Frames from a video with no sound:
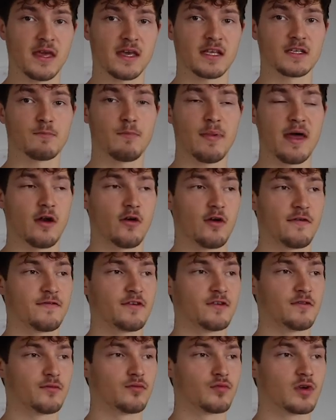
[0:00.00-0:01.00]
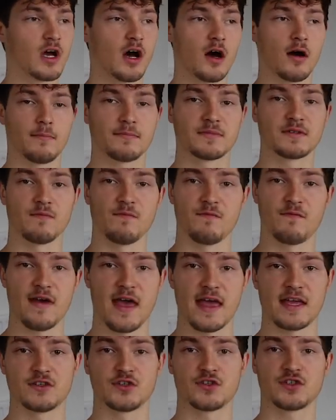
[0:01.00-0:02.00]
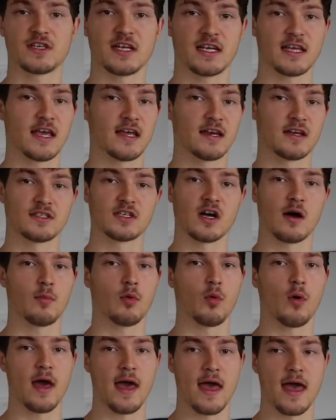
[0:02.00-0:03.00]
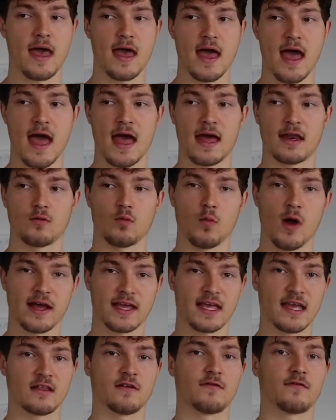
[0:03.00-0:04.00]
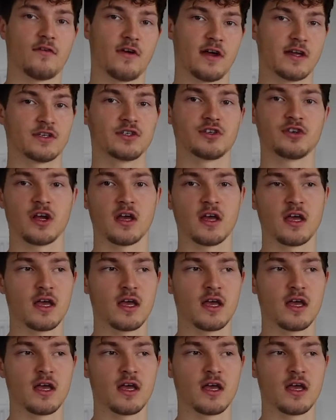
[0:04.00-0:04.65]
it's better if you cut up some veg, stick it in a Tupperware and whack it in the fridge,